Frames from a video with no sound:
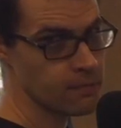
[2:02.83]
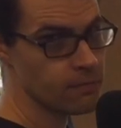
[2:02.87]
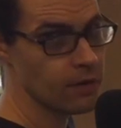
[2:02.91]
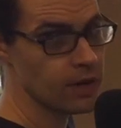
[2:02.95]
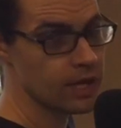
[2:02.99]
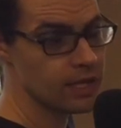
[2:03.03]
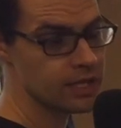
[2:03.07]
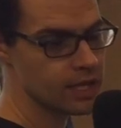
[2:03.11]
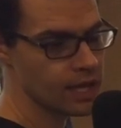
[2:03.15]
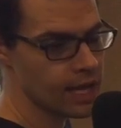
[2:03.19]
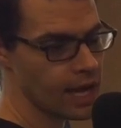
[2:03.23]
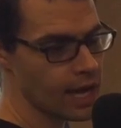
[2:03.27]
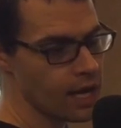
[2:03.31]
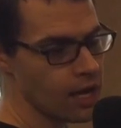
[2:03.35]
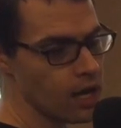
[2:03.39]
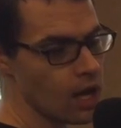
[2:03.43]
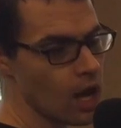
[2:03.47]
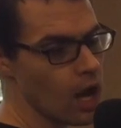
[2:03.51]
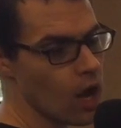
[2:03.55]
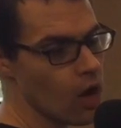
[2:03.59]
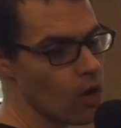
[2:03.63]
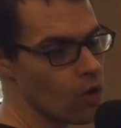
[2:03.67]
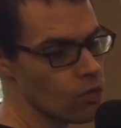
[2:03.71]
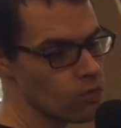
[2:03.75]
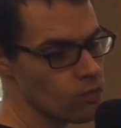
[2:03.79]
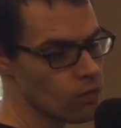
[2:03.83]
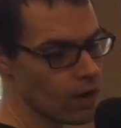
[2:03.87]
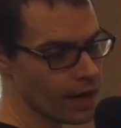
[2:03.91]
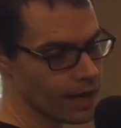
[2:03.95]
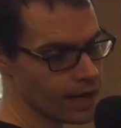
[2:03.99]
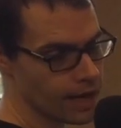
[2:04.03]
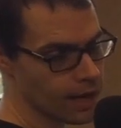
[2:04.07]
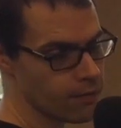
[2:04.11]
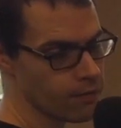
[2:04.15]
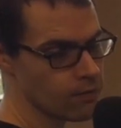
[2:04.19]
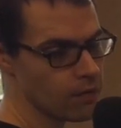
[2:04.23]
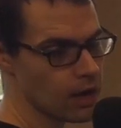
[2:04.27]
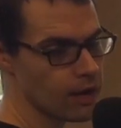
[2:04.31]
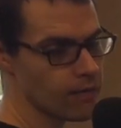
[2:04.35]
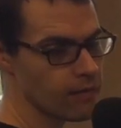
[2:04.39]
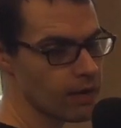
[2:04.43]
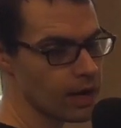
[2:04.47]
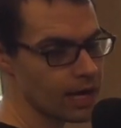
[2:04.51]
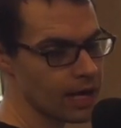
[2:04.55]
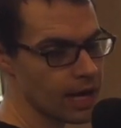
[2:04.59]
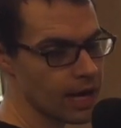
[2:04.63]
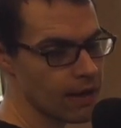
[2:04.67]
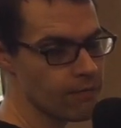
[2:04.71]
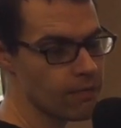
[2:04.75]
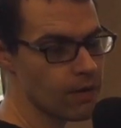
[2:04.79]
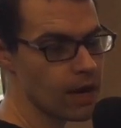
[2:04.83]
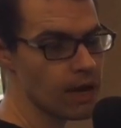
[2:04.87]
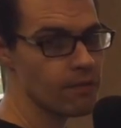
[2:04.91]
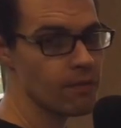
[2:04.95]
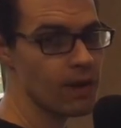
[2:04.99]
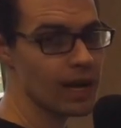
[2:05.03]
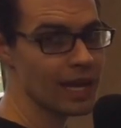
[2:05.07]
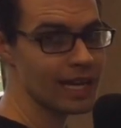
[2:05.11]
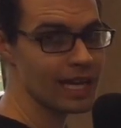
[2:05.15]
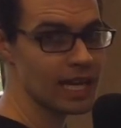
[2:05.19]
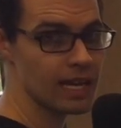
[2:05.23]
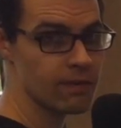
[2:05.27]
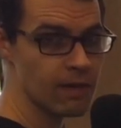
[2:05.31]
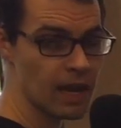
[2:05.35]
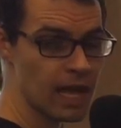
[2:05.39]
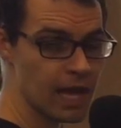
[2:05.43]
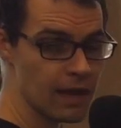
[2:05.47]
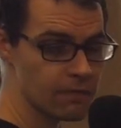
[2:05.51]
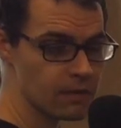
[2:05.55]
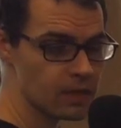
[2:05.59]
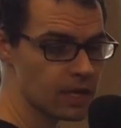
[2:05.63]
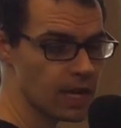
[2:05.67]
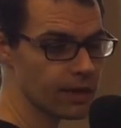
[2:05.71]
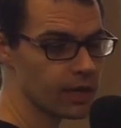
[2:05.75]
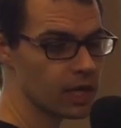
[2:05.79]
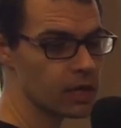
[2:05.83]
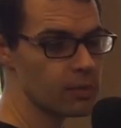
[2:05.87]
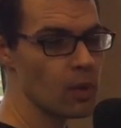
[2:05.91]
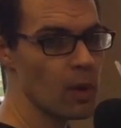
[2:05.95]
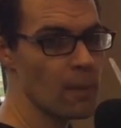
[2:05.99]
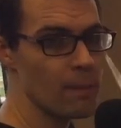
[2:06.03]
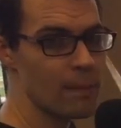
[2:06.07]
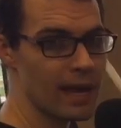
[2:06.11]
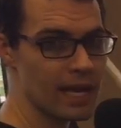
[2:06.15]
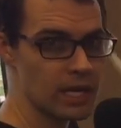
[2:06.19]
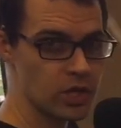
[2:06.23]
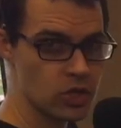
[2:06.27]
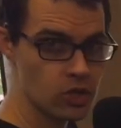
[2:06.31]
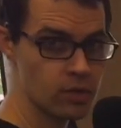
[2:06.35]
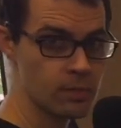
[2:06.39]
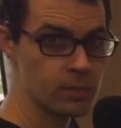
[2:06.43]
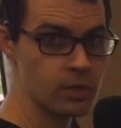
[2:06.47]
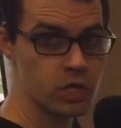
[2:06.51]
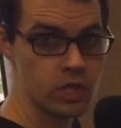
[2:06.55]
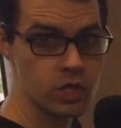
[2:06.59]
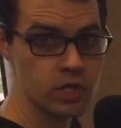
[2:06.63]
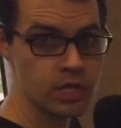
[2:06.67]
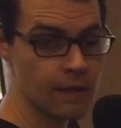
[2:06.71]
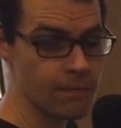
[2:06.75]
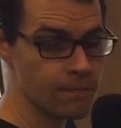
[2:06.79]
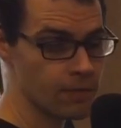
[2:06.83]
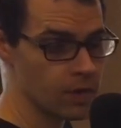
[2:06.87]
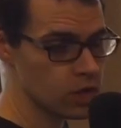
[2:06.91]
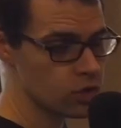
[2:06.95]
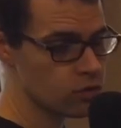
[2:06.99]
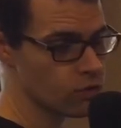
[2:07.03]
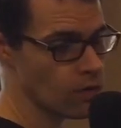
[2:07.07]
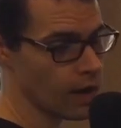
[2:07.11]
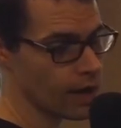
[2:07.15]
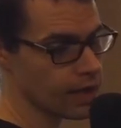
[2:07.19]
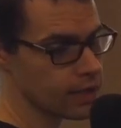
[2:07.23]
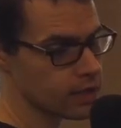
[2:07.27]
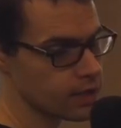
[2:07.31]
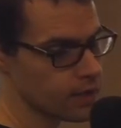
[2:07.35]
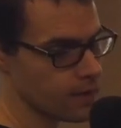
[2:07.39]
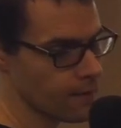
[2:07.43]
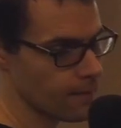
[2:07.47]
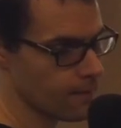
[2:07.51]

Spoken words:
phrase again, right, left, right, right, left, right, right, left, left, I'm going to put a bass drum on just that first right.